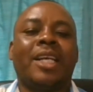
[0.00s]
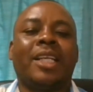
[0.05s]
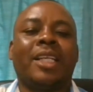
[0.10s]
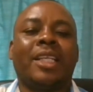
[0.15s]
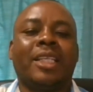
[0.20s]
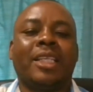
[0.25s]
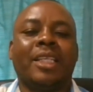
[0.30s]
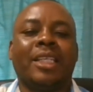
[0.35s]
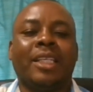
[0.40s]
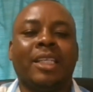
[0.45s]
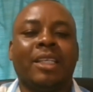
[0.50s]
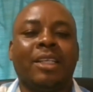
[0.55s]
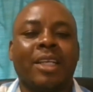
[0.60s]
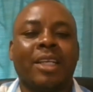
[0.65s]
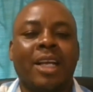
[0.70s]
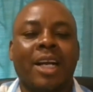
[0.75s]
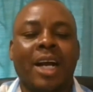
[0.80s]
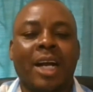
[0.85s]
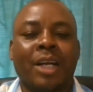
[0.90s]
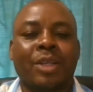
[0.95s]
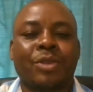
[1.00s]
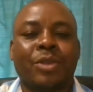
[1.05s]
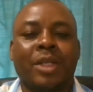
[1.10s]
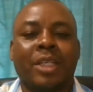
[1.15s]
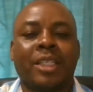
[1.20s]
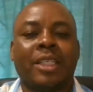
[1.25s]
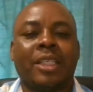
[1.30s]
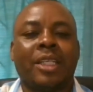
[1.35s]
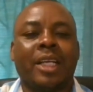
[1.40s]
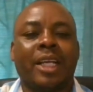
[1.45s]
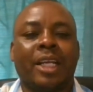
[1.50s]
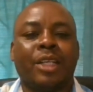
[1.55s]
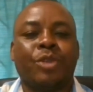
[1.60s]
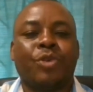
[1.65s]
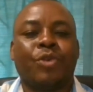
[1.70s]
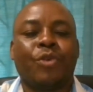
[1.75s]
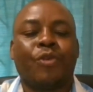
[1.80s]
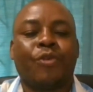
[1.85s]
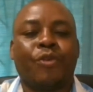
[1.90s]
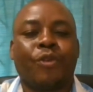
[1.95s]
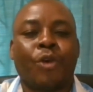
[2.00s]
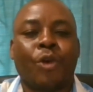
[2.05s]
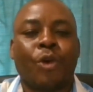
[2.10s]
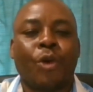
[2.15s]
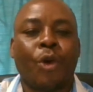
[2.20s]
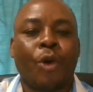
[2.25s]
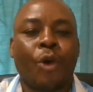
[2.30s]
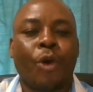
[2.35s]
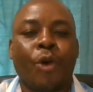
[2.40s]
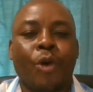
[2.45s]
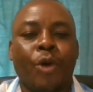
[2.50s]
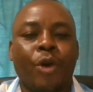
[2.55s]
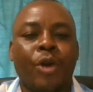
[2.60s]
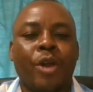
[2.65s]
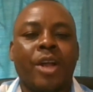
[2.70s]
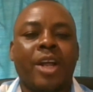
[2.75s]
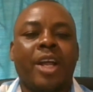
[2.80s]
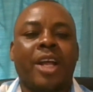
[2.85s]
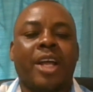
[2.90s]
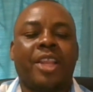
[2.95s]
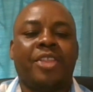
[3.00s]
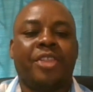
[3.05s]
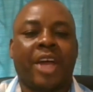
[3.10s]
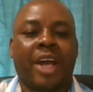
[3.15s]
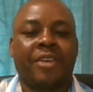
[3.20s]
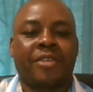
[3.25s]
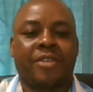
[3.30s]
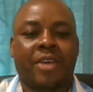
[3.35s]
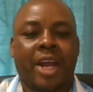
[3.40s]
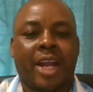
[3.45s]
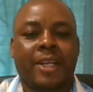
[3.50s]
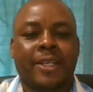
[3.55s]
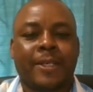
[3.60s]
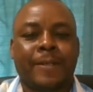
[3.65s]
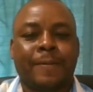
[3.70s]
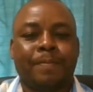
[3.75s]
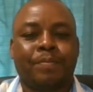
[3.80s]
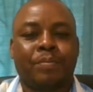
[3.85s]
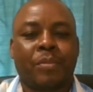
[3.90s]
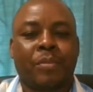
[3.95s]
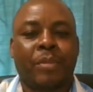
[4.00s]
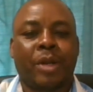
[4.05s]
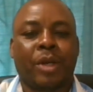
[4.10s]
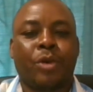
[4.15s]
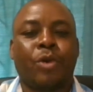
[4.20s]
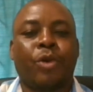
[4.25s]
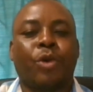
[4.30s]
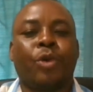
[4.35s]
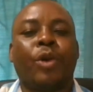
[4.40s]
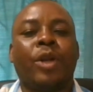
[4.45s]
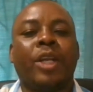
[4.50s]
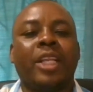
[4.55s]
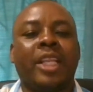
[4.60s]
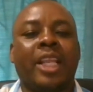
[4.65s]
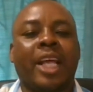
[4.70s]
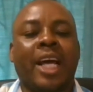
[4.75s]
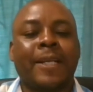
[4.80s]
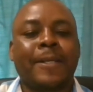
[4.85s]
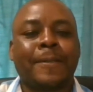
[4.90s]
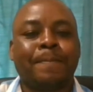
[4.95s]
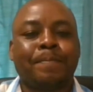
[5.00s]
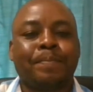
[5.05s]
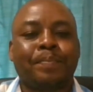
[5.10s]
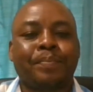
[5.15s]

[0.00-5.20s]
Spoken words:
he actually had to forego that right. But not only that,